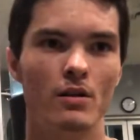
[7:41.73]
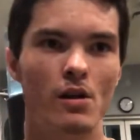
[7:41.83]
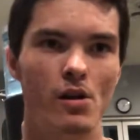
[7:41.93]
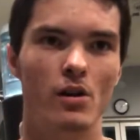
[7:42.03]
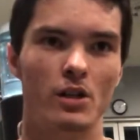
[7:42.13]

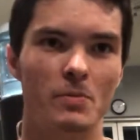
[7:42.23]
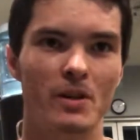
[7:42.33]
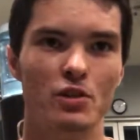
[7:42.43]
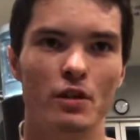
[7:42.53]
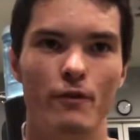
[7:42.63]
And,
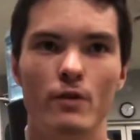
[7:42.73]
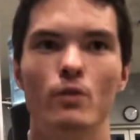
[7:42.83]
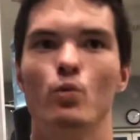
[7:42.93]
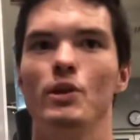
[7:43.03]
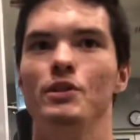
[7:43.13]
especially if you're
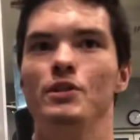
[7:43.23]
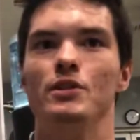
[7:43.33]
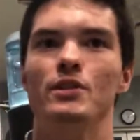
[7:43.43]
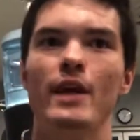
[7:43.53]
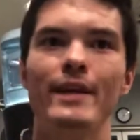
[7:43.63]
willing
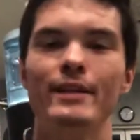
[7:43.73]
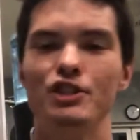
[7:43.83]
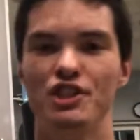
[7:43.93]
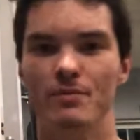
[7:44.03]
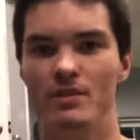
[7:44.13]
to take the
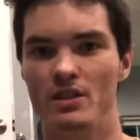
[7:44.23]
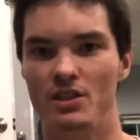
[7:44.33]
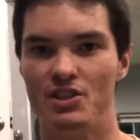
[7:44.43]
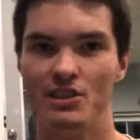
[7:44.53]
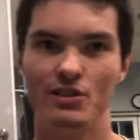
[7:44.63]
gym very
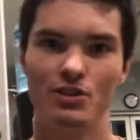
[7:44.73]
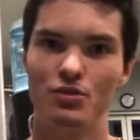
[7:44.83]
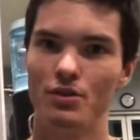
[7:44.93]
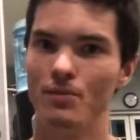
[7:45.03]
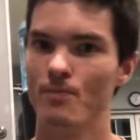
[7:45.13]

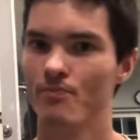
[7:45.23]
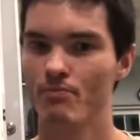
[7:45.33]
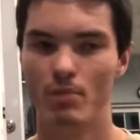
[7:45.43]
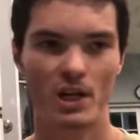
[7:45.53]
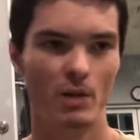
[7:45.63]
seriously,
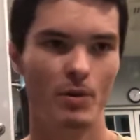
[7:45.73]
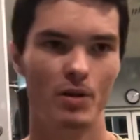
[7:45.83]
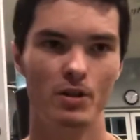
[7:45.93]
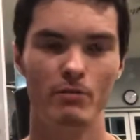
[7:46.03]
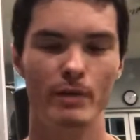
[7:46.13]

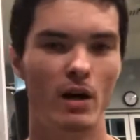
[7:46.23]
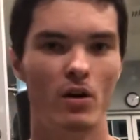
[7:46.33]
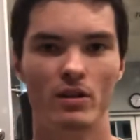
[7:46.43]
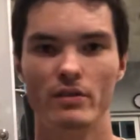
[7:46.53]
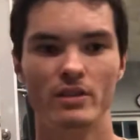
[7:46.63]
bodybuilding,
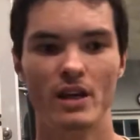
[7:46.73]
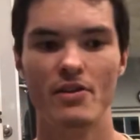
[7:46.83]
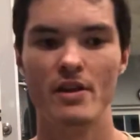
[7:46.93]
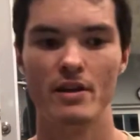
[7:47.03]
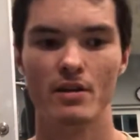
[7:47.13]
powerlifting, I
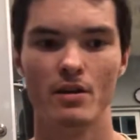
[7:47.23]
think